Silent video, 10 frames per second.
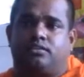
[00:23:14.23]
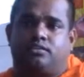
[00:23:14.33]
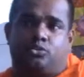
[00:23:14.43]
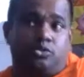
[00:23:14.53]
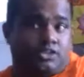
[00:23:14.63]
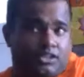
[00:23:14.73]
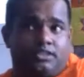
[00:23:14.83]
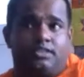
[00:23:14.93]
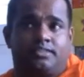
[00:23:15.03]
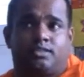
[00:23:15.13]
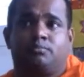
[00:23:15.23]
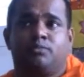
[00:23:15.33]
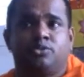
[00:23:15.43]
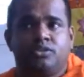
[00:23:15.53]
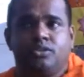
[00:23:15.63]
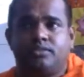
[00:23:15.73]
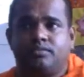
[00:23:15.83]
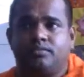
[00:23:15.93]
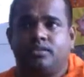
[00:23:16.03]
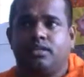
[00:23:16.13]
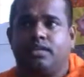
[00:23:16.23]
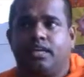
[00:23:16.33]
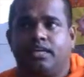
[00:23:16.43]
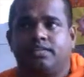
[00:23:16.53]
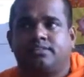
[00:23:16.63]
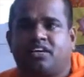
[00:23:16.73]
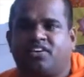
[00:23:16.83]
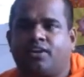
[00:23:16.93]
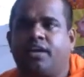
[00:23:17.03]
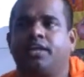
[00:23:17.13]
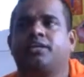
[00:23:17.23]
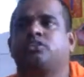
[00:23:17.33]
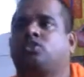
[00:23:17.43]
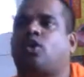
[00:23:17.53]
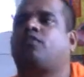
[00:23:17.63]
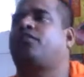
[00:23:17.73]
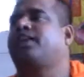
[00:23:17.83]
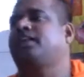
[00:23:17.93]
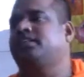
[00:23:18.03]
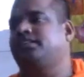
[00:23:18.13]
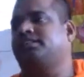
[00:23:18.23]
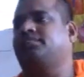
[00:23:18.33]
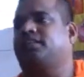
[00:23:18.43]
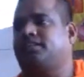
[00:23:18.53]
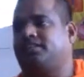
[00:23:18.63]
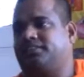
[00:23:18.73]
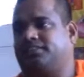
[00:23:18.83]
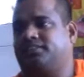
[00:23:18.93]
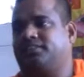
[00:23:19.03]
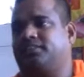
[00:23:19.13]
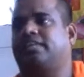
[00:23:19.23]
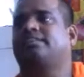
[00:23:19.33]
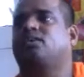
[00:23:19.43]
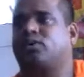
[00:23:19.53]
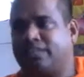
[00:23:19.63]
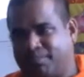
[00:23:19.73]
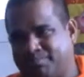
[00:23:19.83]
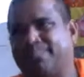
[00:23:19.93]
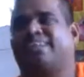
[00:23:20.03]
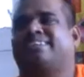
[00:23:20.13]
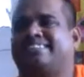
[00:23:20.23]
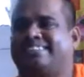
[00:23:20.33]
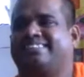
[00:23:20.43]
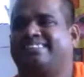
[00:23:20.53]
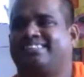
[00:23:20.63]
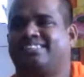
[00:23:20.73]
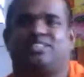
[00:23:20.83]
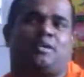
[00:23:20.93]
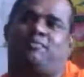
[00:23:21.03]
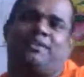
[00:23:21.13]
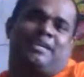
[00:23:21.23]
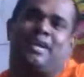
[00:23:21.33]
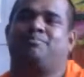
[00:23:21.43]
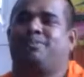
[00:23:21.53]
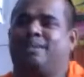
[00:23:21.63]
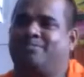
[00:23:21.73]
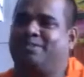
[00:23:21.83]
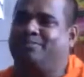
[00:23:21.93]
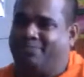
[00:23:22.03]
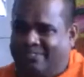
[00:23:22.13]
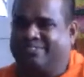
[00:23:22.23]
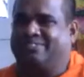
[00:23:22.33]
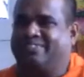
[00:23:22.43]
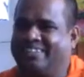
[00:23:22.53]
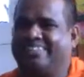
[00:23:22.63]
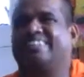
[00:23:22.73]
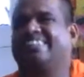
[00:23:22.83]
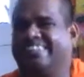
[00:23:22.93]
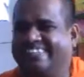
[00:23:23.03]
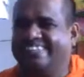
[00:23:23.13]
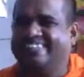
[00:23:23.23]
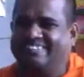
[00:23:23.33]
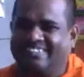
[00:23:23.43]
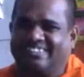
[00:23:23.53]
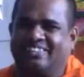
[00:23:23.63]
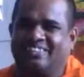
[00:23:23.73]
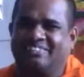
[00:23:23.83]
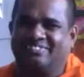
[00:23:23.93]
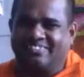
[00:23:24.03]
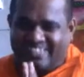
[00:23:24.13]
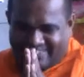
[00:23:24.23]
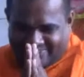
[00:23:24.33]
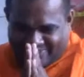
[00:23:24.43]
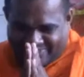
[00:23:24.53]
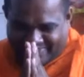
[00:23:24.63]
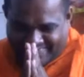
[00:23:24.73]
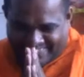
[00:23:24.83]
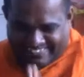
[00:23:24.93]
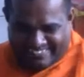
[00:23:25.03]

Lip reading: through the teachings of the Buddha, it is the greatest offering in this world. That is called Dhammadana. So I am very happy and very pleased to be here with all of you. Thank you so much.